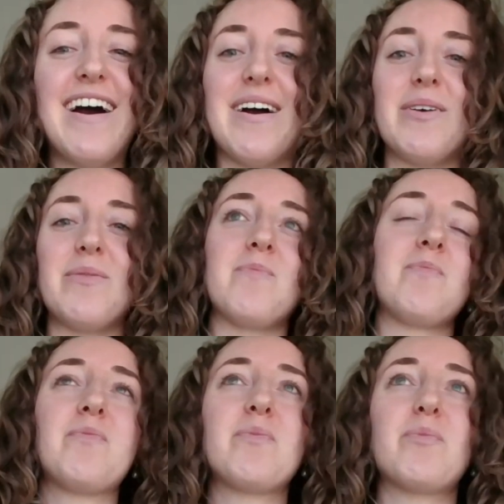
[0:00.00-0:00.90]
Um,
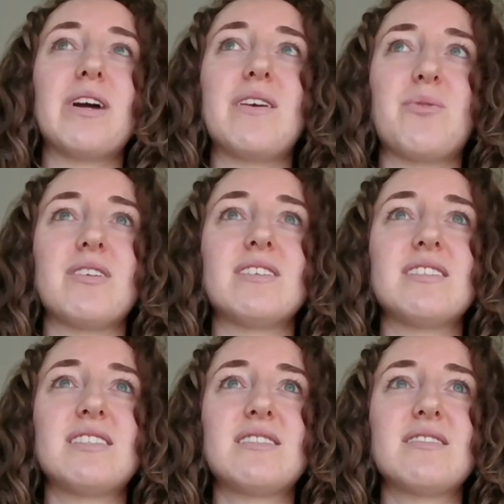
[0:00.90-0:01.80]
but it
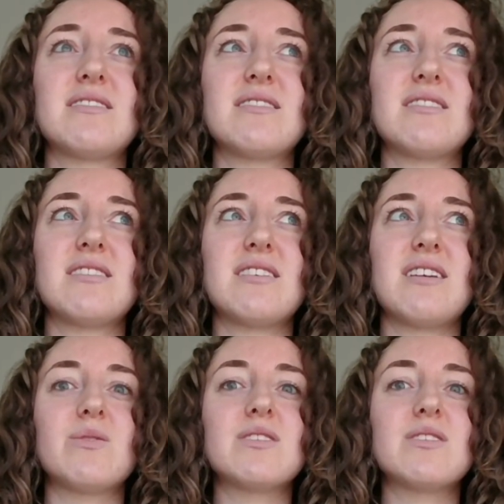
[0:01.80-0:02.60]
was it